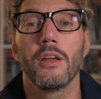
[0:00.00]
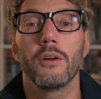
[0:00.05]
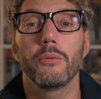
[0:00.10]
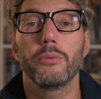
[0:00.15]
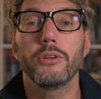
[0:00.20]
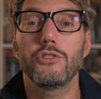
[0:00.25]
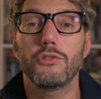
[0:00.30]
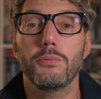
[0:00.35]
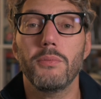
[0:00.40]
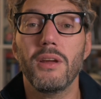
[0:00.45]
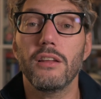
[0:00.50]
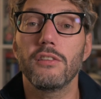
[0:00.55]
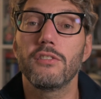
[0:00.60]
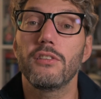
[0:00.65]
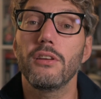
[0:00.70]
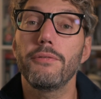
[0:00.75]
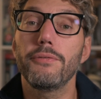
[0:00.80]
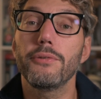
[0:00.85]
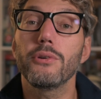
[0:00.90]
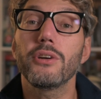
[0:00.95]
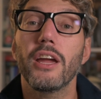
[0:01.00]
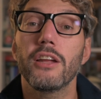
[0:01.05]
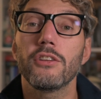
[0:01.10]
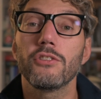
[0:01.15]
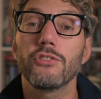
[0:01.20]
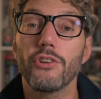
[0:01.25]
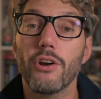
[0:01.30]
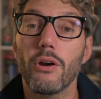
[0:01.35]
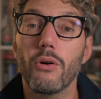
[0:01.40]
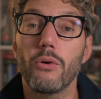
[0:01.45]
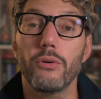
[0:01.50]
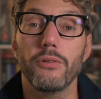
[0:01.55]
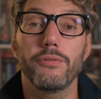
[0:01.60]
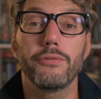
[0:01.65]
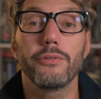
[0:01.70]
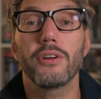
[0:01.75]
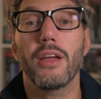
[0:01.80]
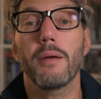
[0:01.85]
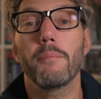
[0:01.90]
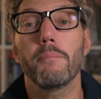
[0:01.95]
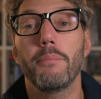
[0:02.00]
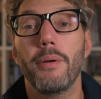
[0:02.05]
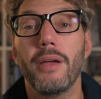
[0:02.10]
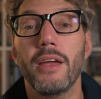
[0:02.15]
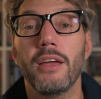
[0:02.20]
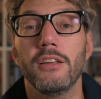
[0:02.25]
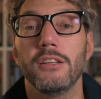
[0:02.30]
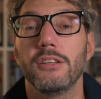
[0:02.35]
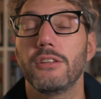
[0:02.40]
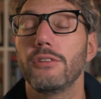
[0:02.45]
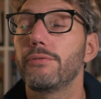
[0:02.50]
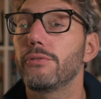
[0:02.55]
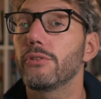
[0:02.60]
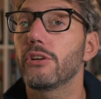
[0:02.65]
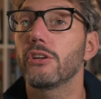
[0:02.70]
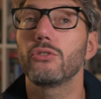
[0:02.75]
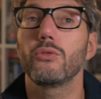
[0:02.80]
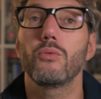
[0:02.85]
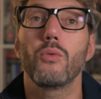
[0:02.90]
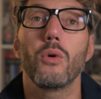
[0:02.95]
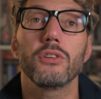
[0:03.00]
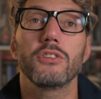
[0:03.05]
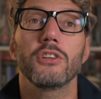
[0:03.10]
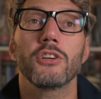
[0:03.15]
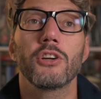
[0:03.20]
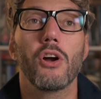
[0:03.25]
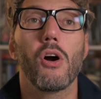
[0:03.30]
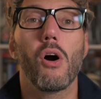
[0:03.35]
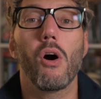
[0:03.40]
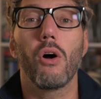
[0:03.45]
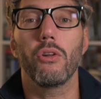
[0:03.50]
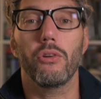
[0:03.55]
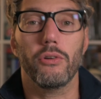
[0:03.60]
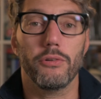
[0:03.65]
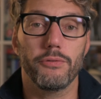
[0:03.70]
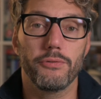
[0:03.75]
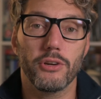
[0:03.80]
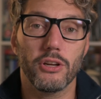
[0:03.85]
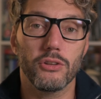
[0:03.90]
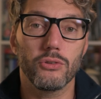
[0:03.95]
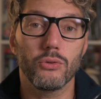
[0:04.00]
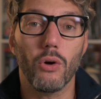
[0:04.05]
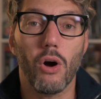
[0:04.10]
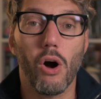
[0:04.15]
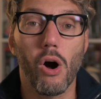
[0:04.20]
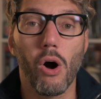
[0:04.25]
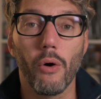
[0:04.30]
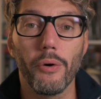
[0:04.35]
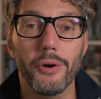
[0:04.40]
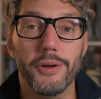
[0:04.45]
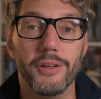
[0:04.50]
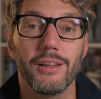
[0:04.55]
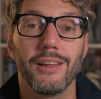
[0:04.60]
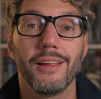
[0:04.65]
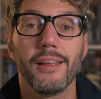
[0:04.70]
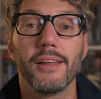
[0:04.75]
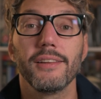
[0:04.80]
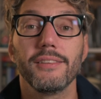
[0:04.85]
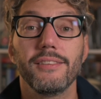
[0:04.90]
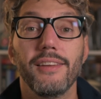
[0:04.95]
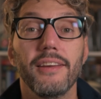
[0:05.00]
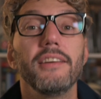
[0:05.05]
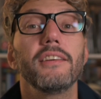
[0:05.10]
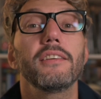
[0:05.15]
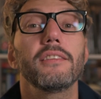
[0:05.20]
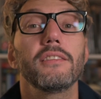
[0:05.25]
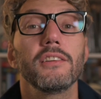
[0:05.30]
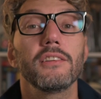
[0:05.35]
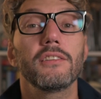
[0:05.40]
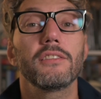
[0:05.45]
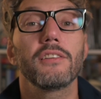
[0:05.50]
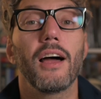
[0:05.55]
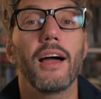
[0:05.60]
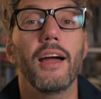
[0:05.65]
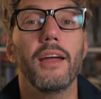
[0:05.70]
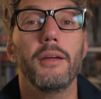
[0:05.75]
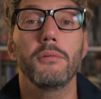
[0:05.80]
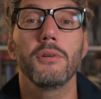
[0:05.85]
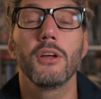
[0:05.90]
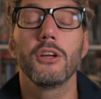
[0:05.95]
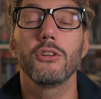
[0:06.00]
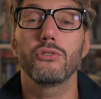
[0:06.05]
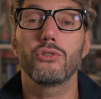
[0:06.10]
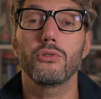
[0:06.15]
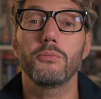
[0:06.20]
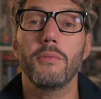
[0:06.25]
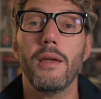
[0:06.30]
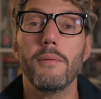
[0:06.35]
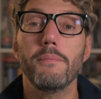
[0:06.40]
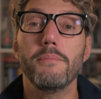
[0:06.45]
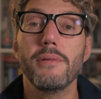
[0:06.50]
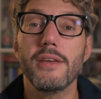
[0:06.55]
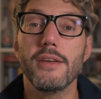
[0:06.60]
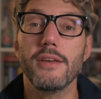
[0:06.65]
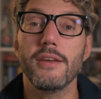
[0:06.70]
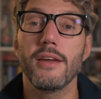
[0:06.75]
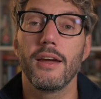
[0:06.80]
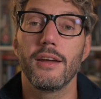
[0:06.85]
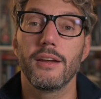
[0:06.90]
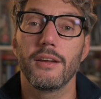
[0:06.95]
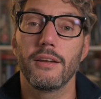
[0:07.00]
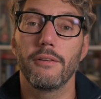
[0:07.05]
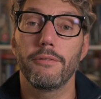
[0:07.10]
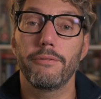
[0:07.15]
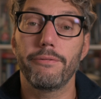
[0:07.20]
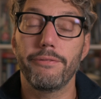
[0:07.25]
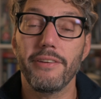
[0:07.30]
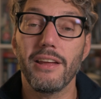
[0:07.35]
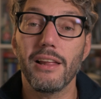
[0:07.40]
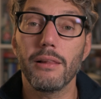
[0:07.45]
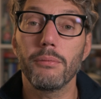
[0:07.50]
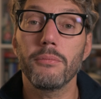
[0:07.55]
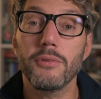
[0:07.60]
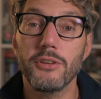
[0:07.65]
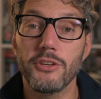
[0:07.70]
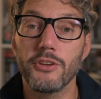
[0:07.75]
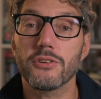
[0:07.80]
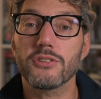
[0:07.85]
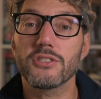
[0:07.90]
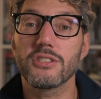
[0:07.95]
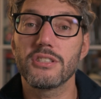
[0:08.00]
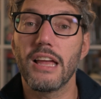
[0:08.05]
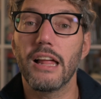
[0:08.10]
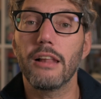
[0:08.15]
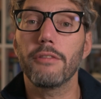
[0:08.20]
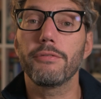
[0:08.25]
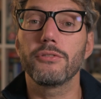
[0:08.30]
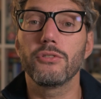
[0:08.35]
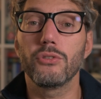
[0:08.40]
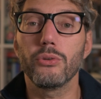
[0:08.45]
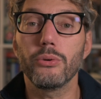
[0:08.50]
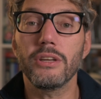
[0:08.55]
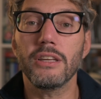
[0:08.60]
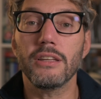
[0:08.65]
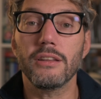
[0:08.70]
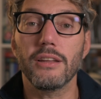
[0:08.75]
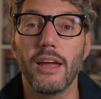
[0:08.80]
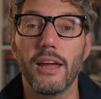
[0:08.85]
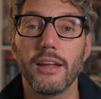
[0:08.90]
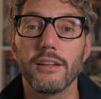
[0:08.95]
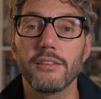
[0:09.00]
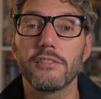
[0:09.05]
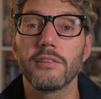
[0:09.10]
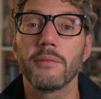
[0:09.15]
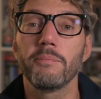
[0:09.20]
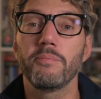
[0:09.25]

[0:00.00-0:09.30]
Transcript: Which means if you can draw, if you can paint, if you can do watercolor, if you can do oil, take the time to maybe film yourself doing that